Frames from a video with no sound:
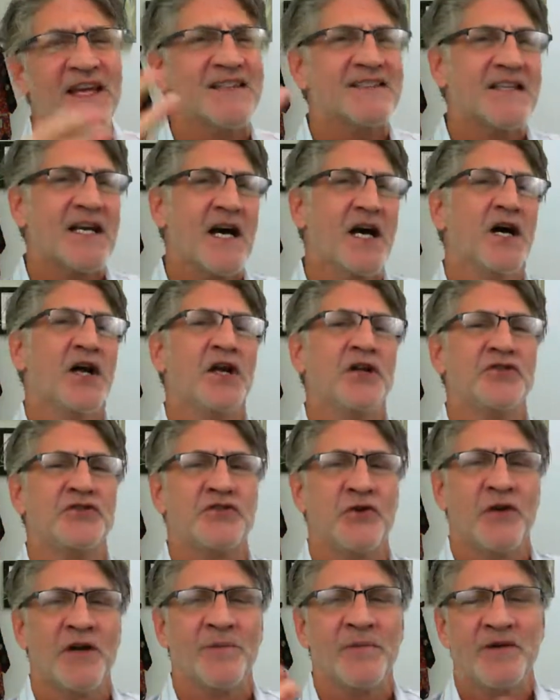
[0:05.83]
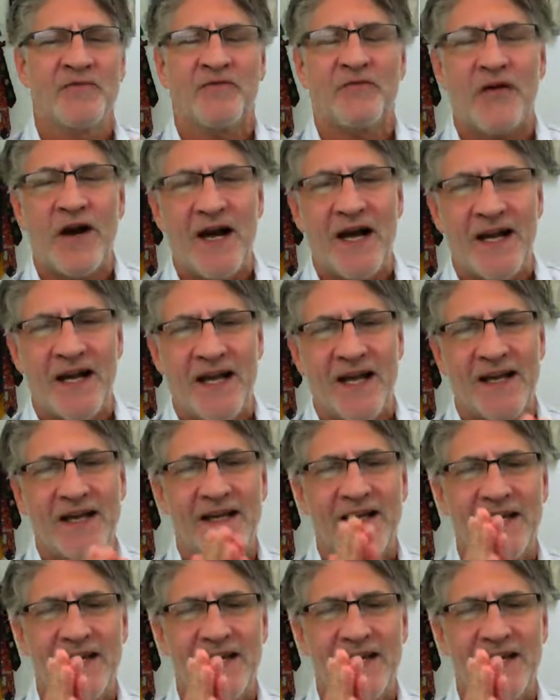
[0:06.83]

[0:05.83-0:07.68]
It's Unenjoyment Friday.